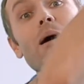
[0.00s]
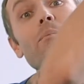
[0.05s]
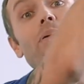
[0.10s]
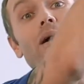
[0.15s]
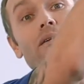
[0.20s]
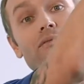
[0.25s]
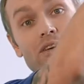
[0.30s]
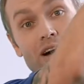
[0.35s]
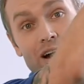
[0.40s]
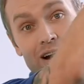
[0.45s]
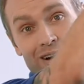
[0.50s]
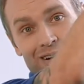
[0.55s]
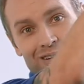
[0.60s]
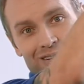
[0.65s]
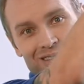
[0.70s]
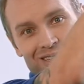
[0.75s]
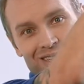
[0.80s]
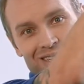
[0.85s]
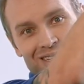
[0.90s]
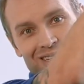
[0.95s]
above the
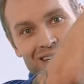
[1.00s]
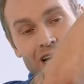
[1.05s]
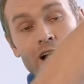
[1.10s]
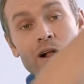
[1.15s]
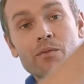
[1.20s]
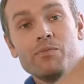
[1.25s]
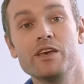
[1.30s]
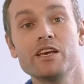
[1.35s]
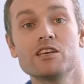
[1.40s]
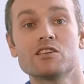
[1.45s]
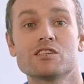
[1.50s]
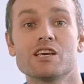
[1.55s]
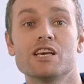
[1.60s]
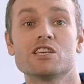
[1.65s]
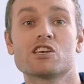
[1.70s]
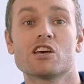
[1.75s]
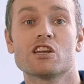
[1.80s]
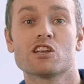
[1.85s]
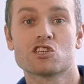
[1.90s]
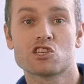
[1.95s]
heart. This
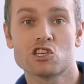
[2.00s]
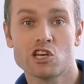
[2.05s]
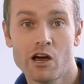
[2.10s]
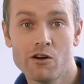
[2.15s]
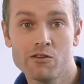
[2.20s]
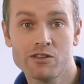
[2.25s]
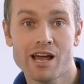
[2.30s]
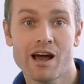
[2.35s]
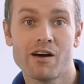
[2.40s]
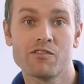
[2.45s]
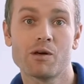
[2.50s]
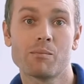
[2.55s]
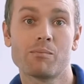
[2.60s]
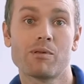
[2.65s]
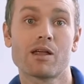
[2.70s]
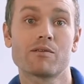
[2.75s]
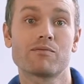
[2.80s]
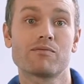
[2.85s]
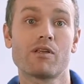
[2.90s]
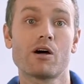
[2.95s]
is going to slow down the
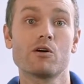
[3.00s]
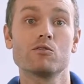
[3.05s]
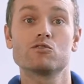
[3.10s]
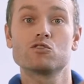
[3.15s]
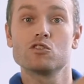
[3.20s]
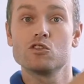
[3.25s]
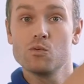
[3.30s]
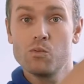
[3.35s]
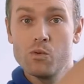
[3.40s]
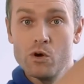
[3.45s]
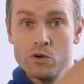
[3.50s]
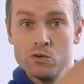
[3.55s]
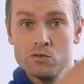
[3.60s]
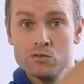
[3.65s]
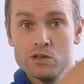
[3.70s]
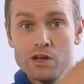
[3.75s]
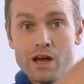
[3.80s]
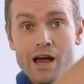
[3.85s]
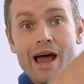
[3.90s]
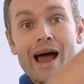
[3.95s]
blood flow to the
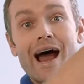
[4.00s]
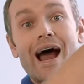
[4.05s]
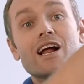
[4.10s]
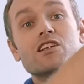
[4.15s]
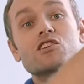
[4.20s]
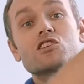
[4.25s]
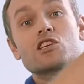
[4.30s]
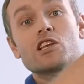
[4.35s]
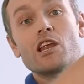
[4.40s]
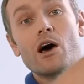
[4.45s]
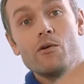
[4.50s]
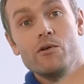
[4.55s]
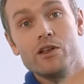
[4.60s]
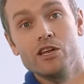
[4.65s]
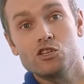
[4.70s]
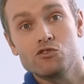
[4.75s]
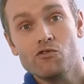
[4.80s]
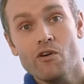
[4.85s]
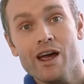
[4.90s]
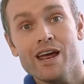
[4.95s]
wound and
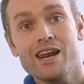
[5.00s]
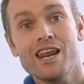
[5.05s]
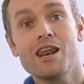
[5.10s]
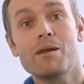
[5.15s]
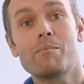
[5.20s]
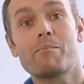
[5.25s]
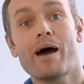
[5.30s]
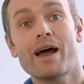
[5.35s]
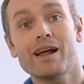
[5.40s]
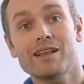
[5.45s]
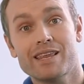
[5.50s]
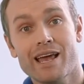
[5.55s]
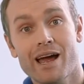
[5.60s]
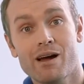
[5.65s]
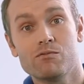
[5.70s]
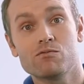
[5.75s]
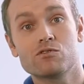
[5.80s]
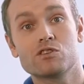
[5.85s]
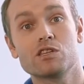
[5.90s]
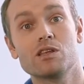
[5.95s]
slowly drain it back
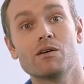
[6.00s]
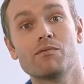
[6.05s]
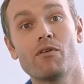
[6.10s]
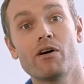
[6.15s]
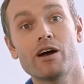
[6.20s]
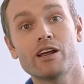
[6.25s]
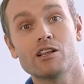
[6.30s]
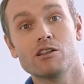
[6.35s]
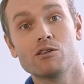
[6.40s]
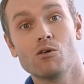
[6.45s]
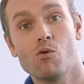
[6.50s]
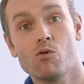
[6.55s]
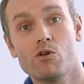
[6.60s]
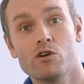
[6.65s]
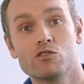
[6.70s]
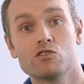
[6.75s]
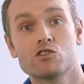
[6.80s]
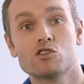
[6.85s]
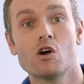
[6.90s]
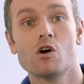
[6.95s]
down to the vital
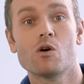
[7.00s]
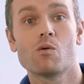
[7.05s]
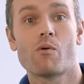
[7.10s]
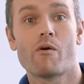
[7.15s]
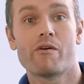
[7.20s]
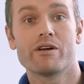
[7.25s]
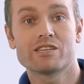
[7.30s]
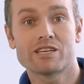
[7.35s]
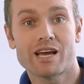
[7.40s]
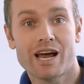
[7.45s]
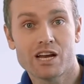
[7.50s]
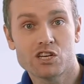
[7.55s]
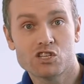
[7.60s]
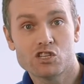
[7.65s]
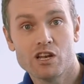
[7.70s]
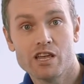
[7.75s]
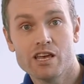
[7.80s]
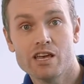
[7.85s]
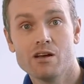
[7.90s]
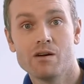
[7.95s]
organs where it's
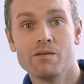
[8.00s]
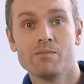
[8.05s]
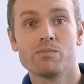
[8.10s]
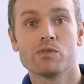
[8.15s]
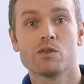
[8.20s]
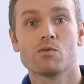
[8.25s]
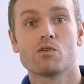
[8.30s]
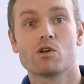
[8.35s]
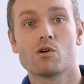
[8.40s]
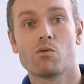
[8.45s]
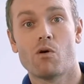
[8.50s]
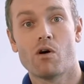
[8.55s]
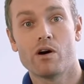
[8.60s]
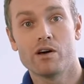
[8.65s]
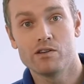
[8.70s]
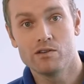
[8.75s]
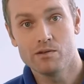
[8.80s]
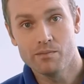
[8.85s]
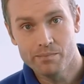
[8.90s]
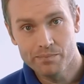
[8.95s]
actually
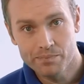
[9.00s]
required.